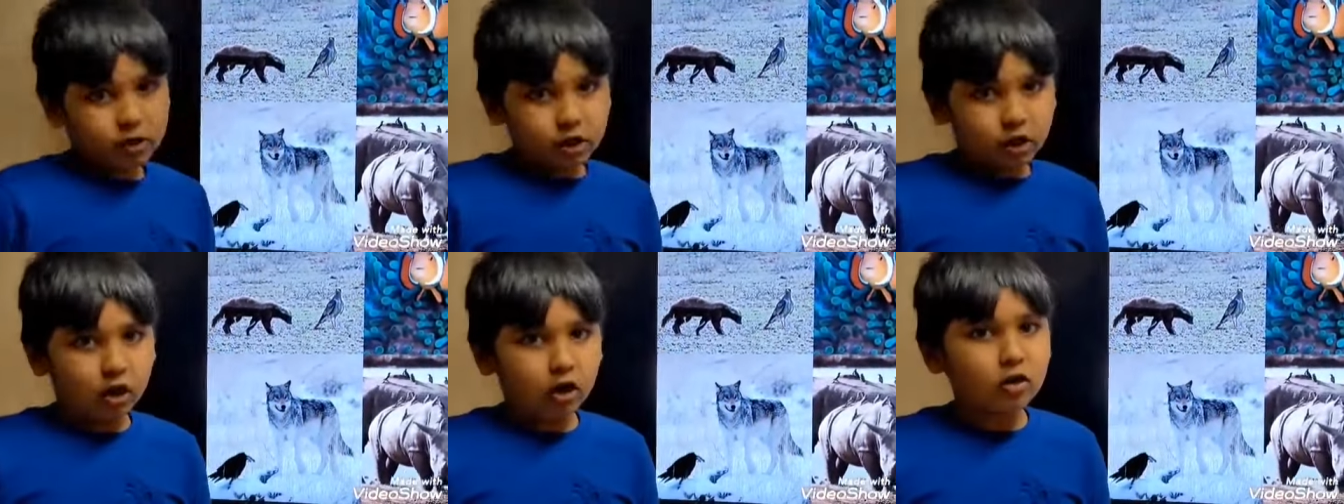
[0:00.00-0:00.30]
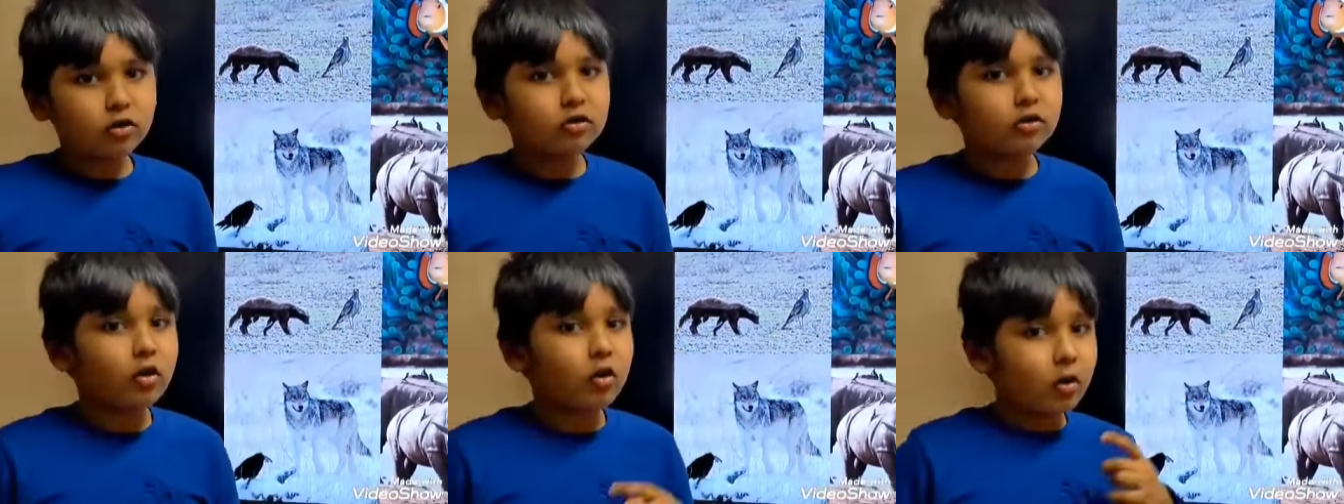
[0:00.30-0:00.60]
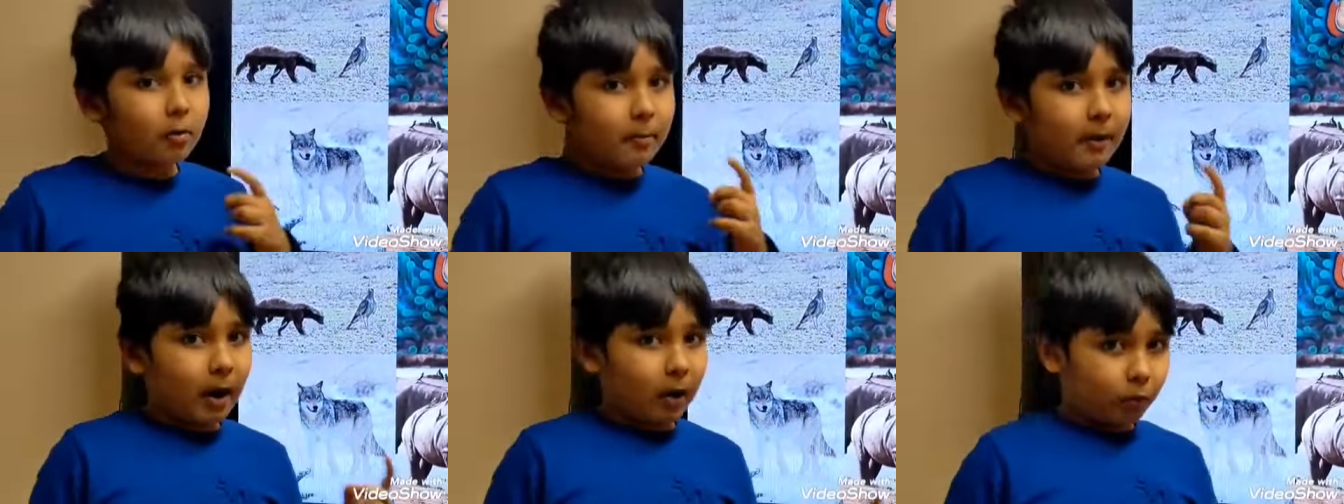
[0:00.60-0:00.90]
we all
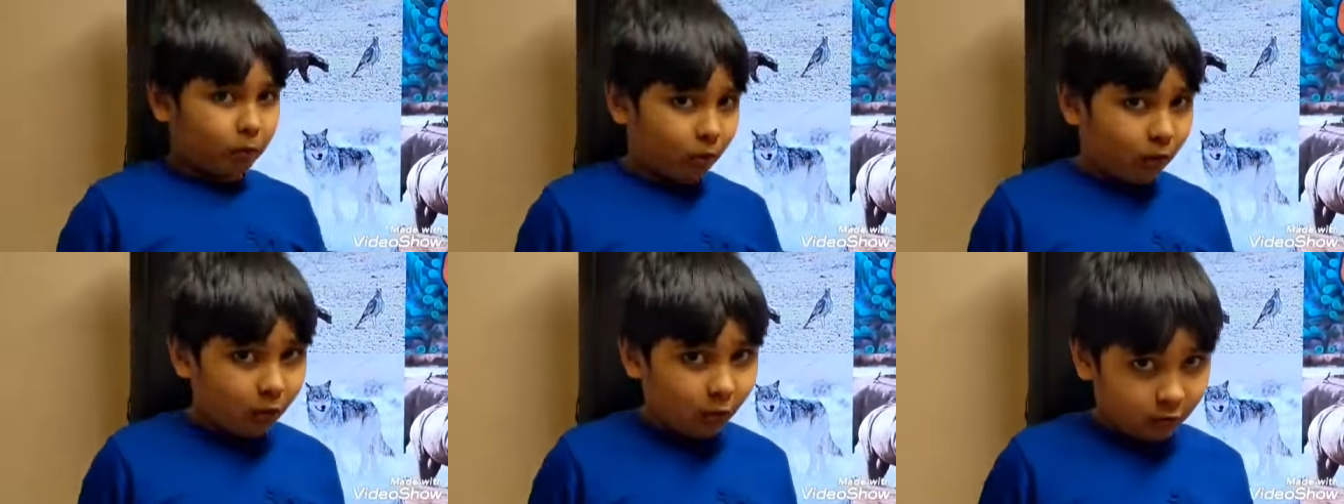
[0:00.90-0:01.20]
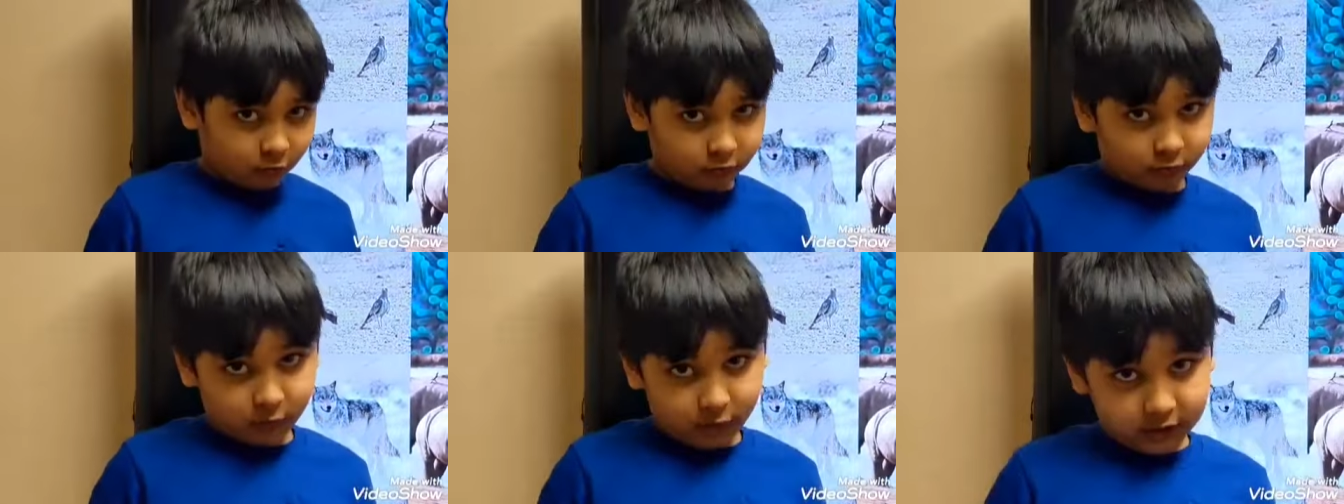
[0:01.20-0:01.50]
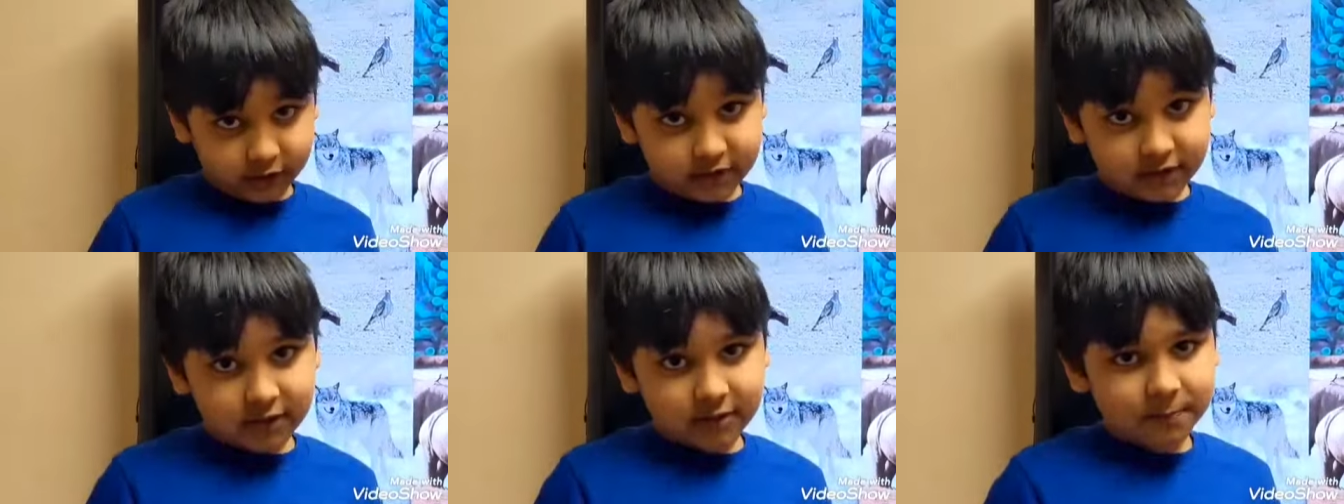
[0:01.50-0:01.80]
know about wolves,
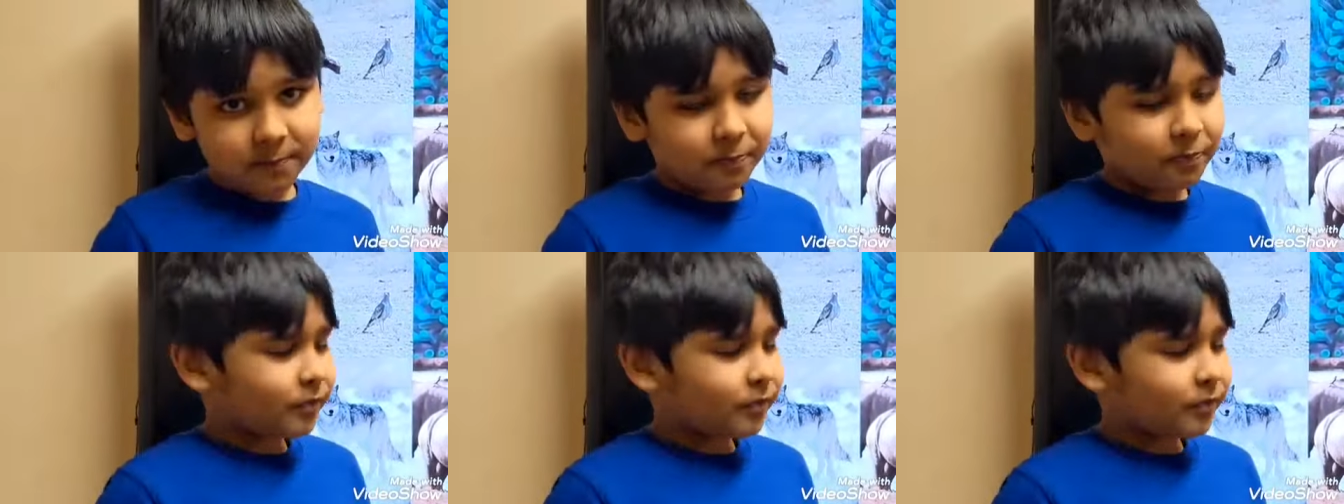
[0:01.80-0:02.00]
right?